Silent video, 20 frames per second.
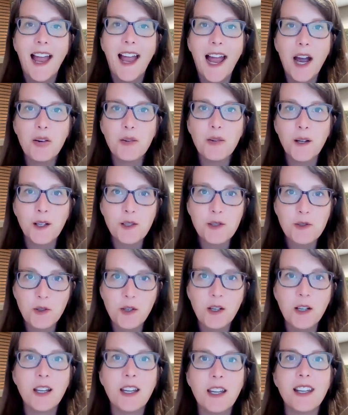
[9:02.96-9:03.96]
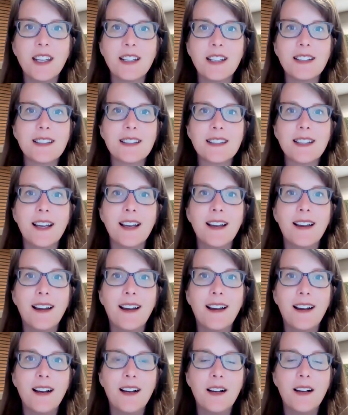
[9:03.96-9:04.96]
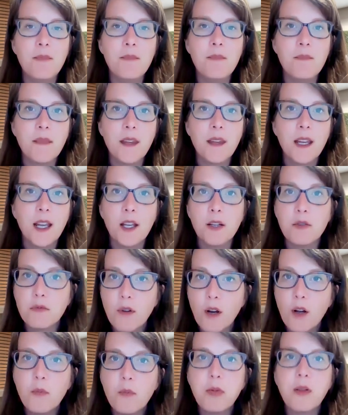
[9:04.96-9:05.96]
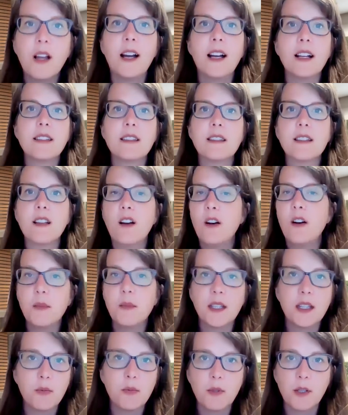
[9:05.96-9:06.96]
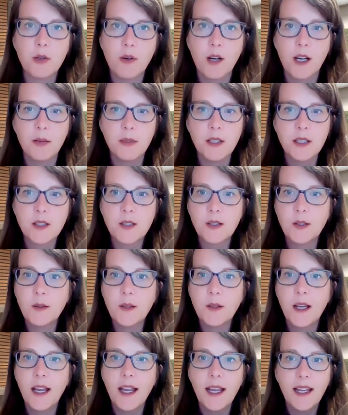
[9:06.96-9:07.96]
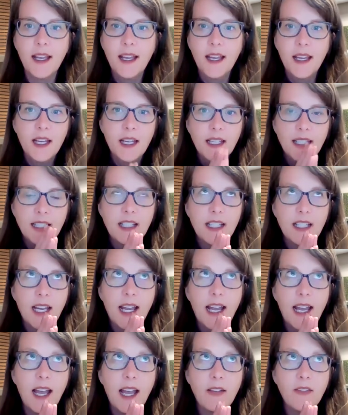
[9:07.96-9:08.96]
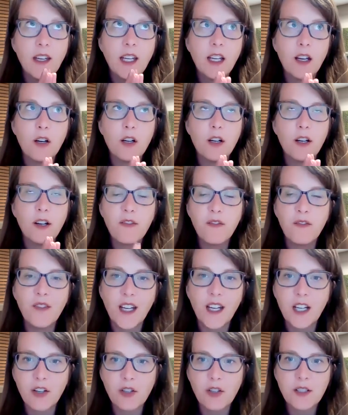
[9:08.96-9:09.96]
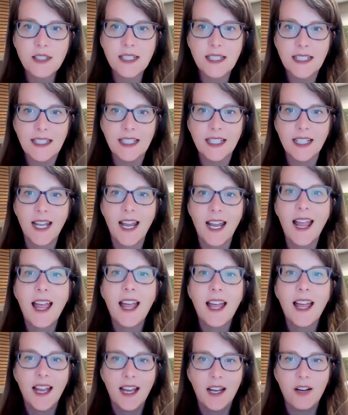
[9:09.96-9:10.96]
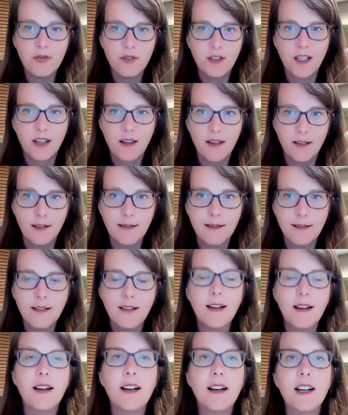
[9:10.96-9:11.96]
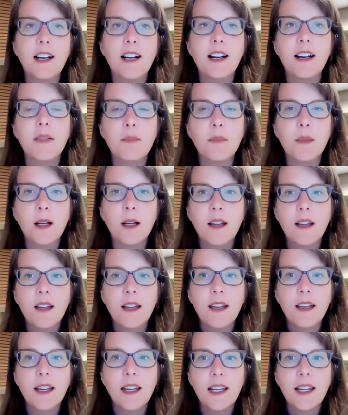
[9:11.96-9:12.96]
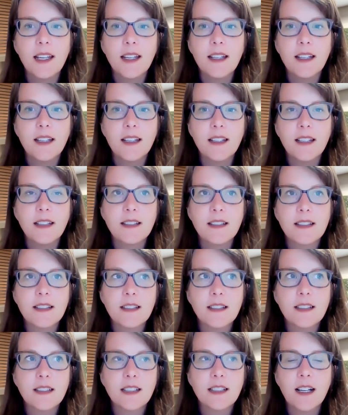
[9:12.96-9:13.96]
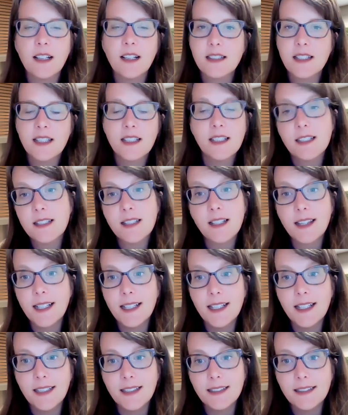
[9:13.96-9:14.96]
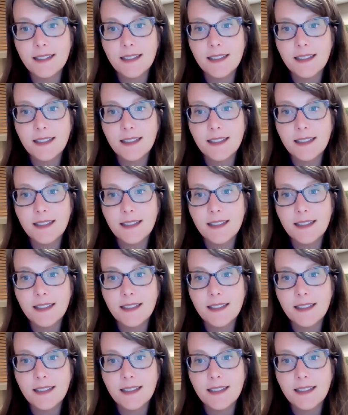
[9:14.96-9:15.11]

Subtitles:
our drawings and roll plots all meet the requirements. So having our fingers in everything, and content is a lot.